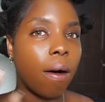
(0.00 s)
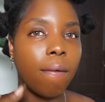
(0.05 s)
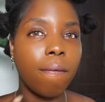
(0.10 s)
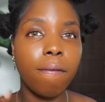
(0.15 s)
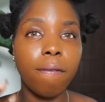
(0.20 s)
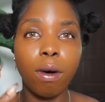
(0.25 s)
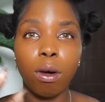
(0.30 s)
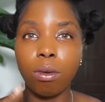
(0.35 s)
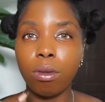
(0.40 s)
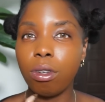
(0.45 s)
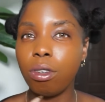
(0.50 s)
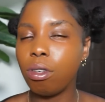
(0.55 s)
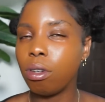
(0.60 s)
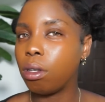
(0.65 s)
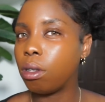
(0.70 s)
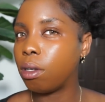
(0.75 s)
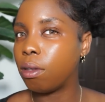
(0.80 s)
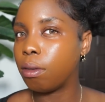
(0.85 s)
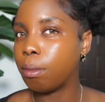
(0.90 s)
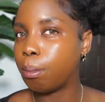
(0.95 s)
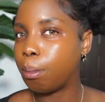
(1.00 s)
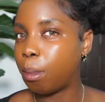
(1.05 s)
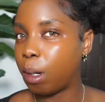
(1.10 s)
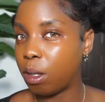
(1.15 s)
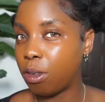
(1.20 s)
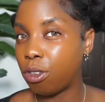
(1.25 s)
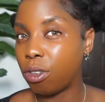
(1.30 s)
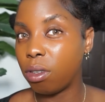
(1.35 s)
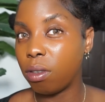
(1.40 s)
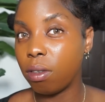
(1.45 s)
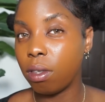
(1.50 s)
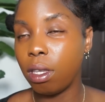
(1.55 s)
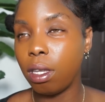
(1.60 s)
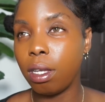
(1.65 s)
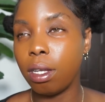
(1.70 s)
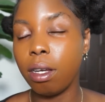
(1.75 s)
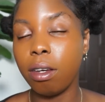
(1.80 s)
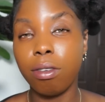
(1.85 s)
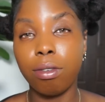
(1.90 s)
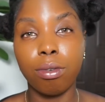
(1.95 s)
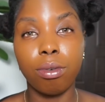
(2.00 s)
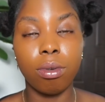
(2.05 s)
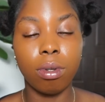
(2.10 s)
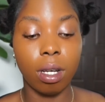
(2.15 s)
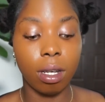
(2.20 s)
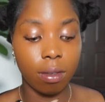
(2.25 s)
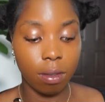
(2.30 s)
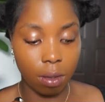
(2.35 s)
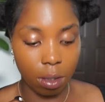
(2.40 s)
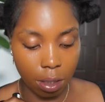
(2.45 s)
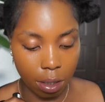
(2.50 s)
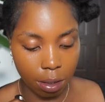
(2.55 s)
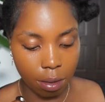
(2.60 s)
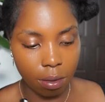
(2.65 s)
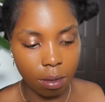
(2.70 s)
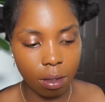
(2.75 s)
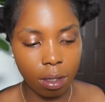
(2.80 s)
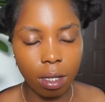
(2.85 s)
foundation doesn't match your skin as good as this,